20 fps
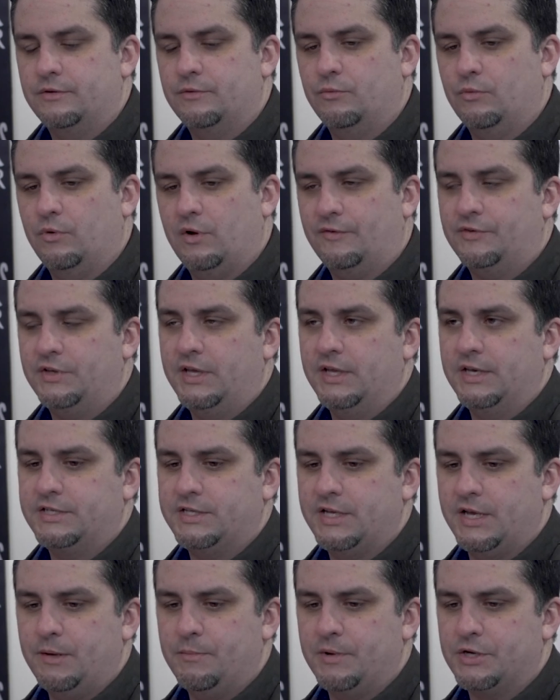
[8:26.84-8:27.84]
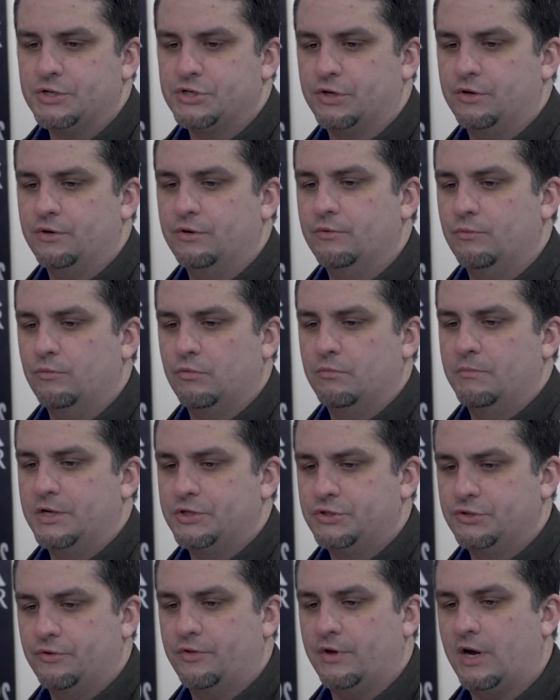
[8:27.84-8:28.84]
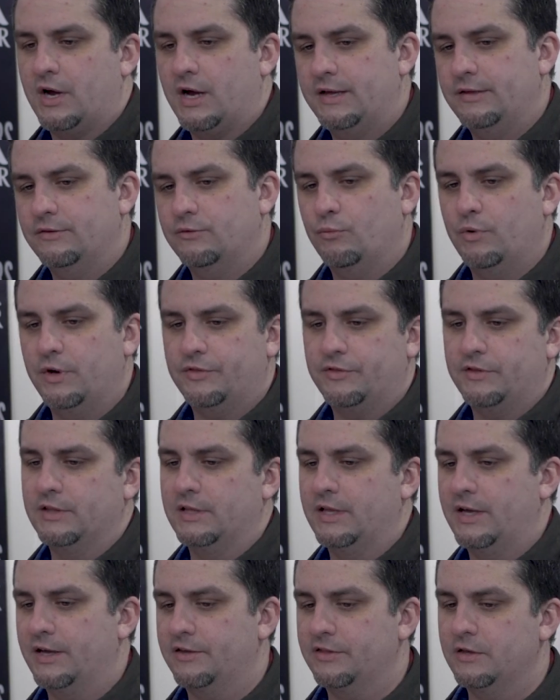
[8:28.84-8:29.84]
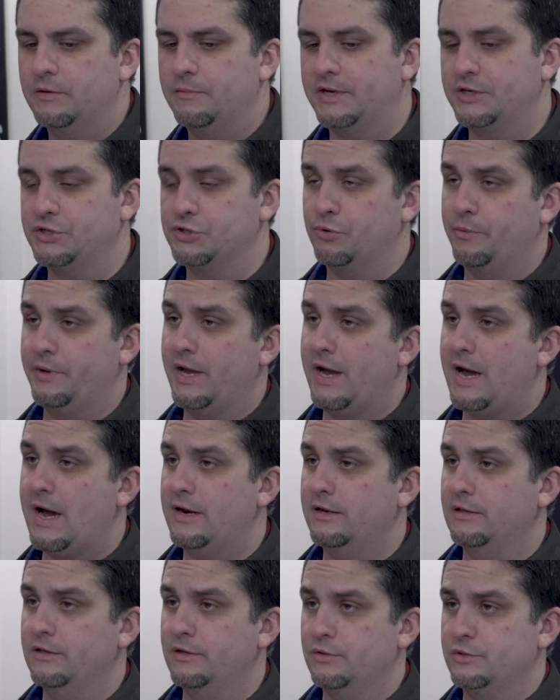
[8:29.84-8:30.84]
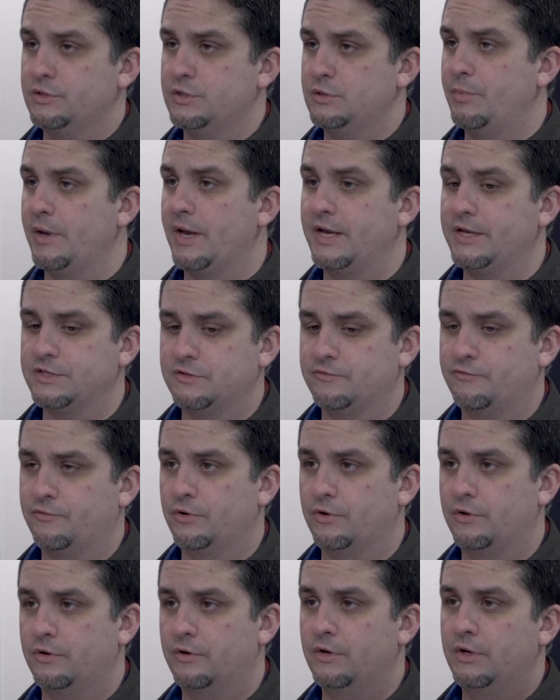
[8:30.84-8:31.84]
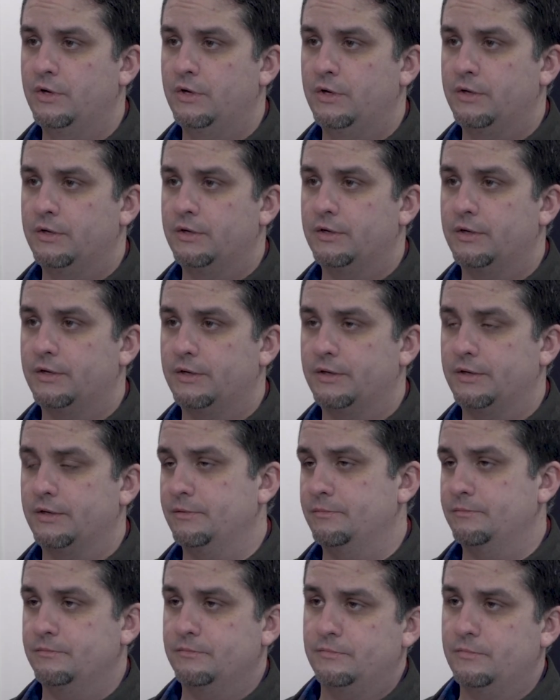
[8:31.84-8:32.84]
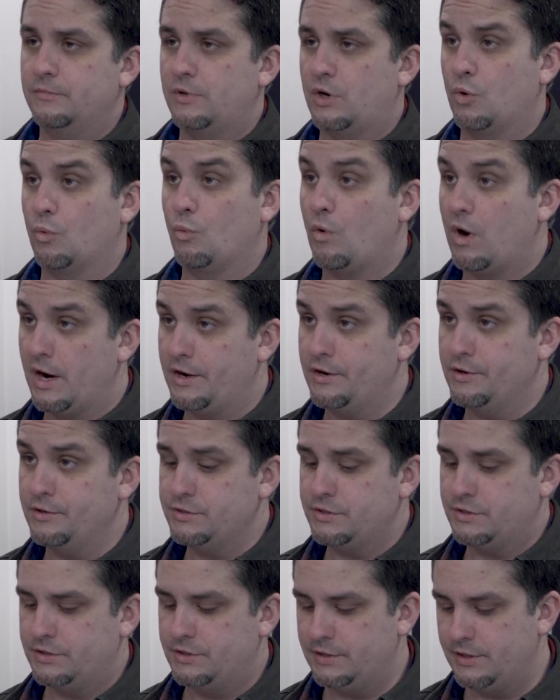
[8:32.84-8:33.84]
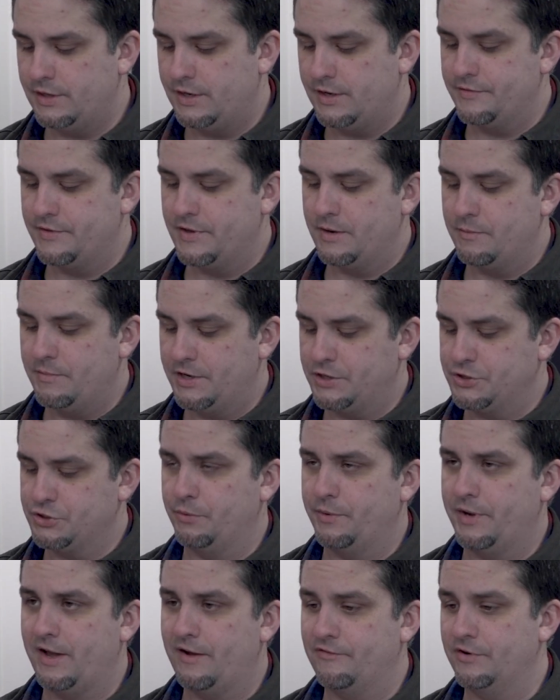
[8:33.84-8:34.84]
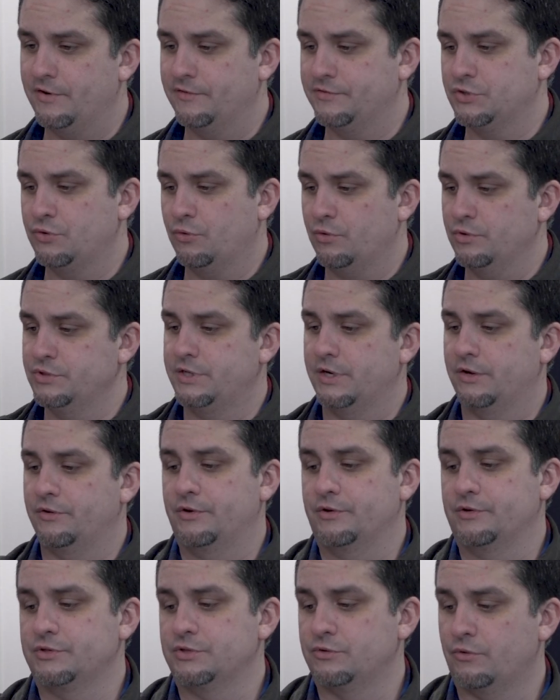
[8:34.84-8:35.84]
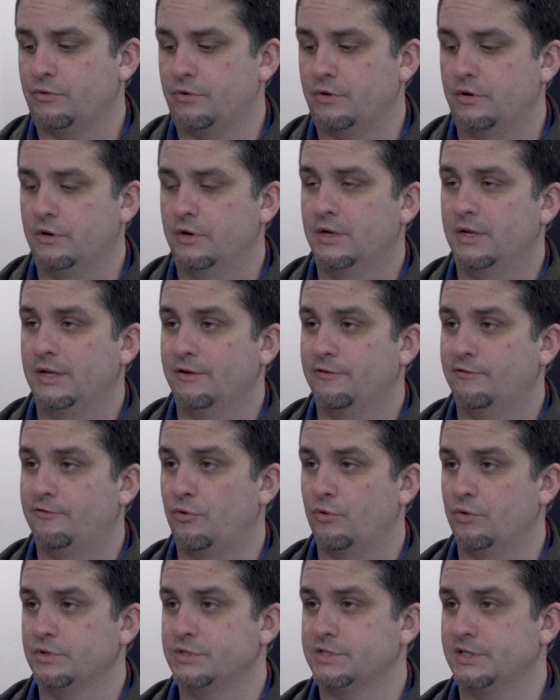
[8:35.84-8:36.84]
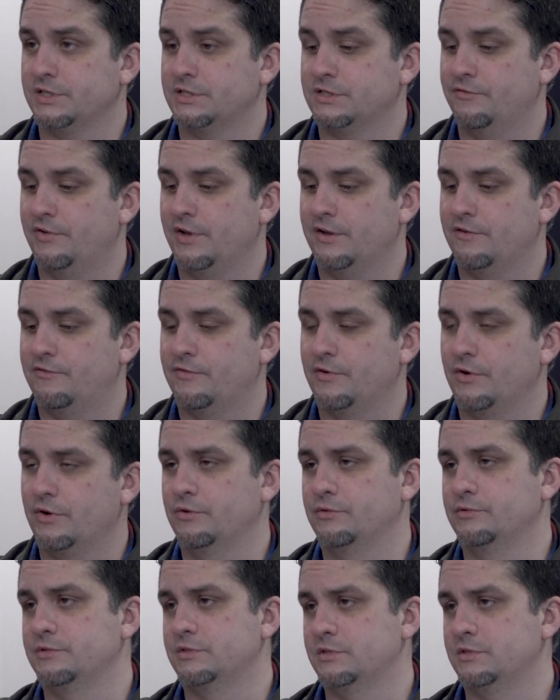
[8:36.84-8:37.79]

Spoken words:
We'll have to get a tape measure. We'll measure the height, width, and length, and make sure we add a little space for our wires, and then make sure we have enough storage down there to store 4 sets of headphones